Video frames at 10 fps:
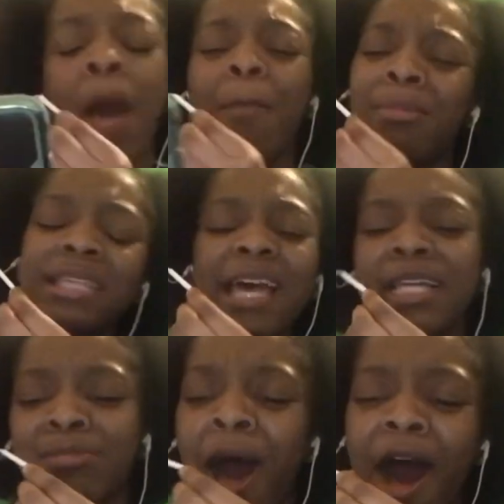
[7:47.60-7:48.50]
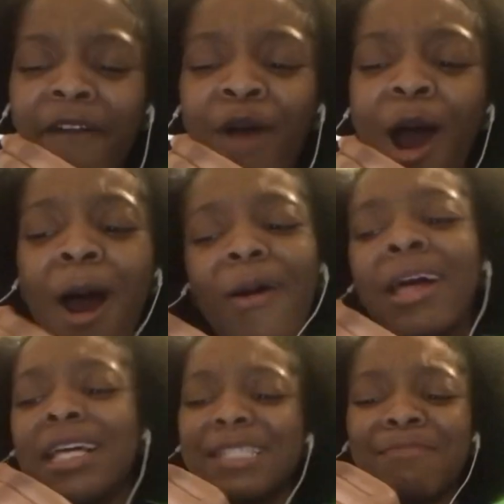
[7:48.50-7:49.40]
Mama say it's my fault,
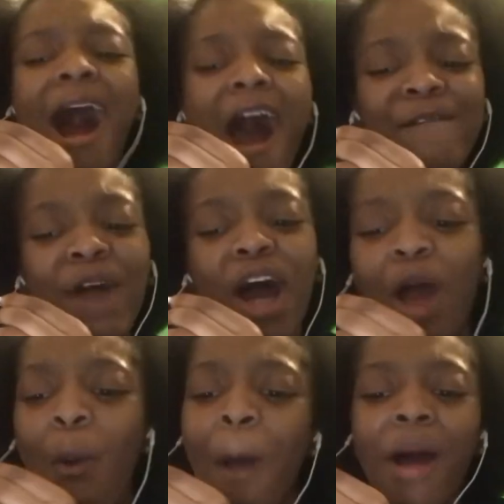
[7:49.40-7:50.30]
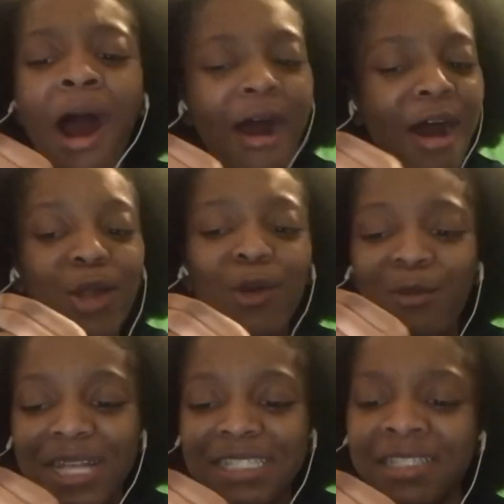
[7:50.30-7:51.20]
it's my fault. I want my heart on
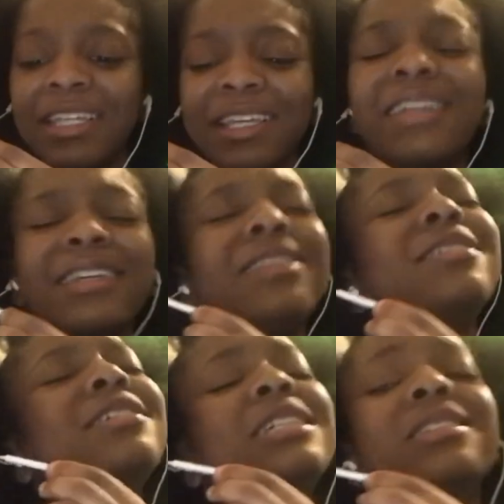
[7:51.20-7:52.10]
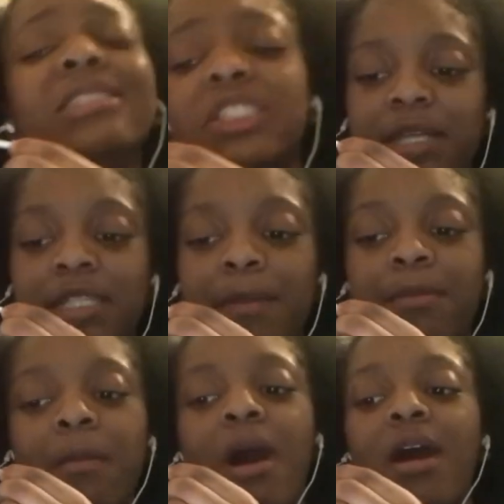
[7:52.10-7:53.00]
my sleeve. Stop I
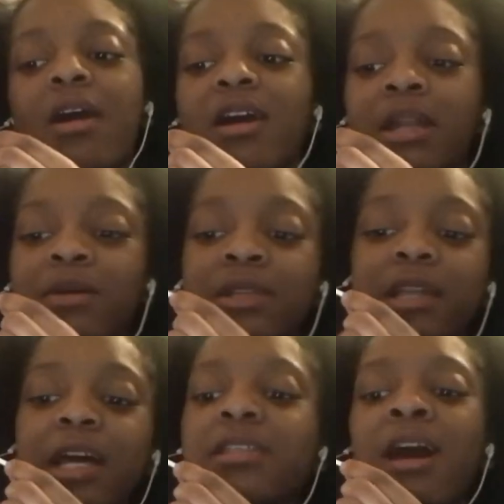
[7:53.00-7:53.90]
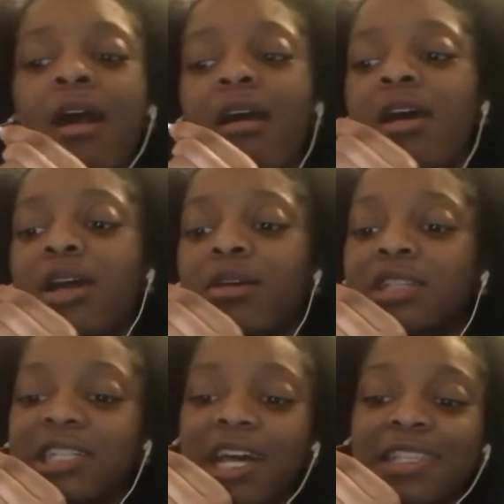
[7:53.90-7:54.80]
put my heart on ice, heart
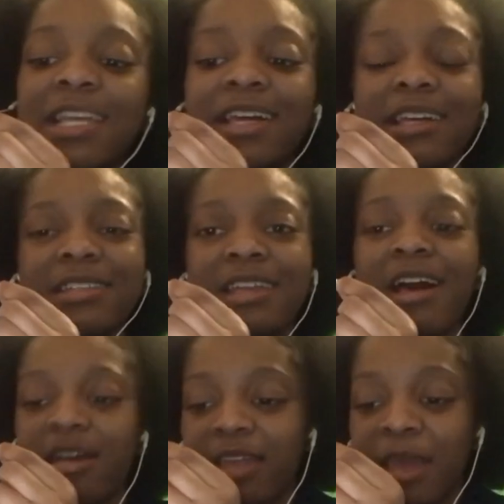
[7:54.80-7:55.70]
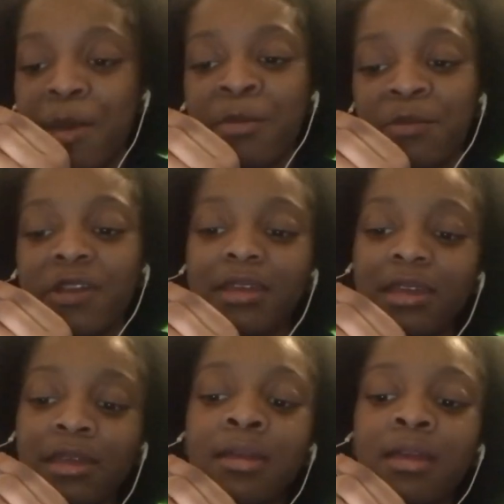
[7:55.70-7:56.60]
on ice, cause I can't
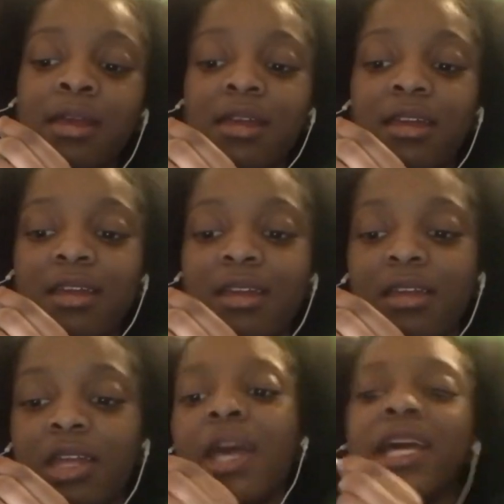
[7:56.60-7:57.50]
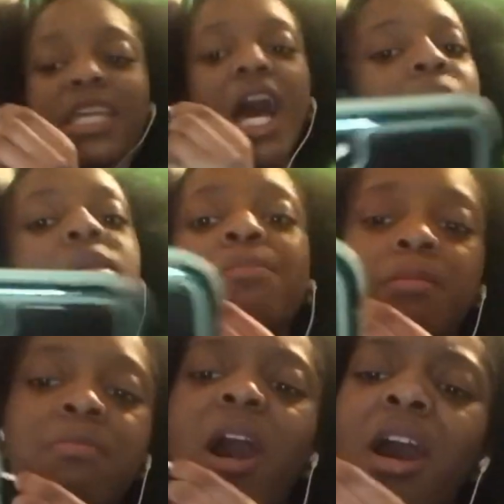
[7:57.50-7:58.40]
breathe. Yeah, I'ma put
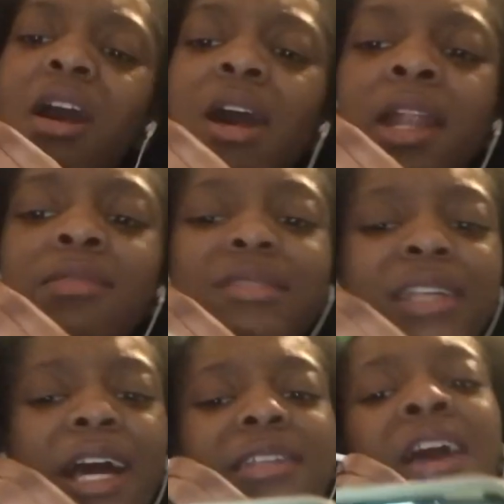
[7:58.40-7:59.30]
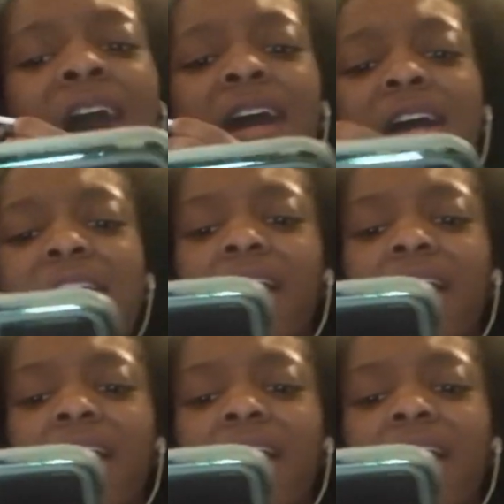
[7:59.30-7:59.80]
my heart on ice, heart